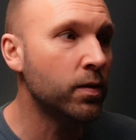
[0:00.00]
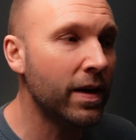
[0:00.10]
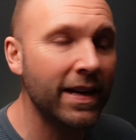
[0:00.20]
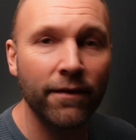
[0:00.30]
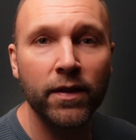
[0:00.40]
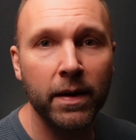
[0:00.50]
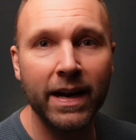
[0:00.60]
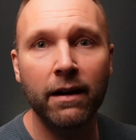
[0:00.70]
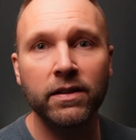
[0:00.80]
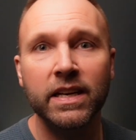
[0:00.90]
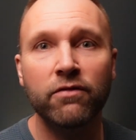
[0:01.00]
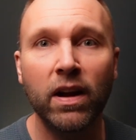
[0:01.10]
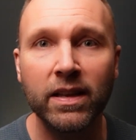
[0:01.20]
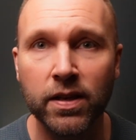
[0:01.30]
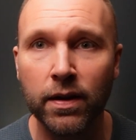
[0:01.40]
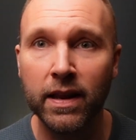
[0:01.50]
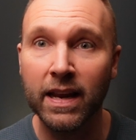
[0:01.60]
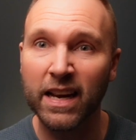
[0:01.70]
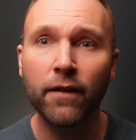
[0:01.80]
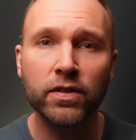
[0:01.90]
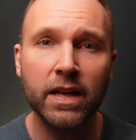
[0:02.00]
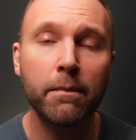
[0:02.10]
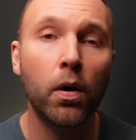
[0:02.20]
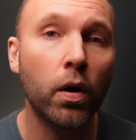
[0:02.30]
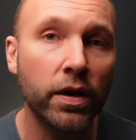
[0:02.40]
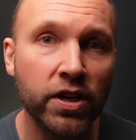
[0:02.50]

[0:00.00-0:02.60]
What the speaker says: We can give them a guaranteed rent so that it covers their mortgage,